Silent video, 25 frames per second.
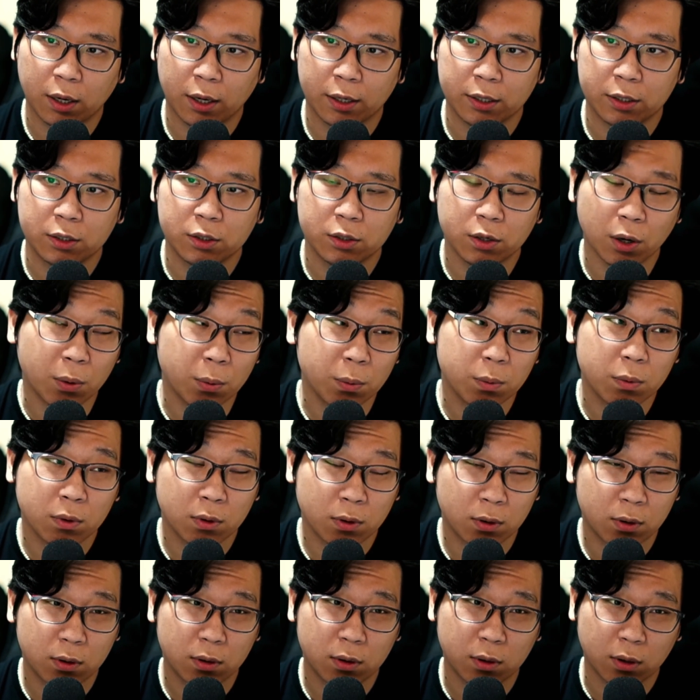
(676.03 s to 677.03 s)
I don't
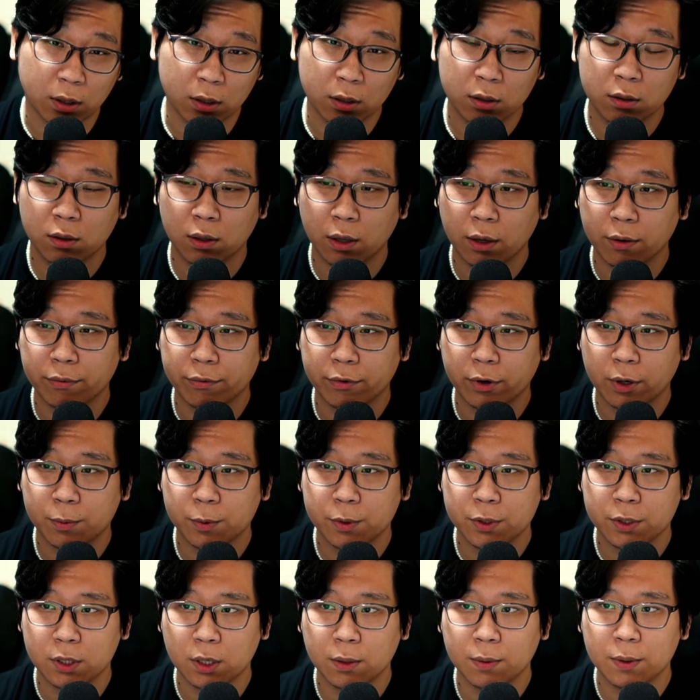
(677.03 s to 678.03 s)
think that Framer
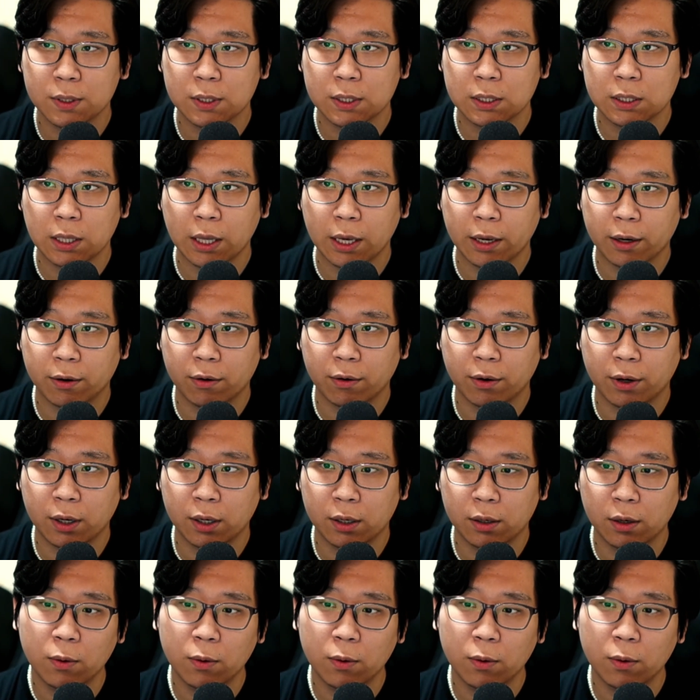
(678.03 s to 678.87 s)
CMS is that great.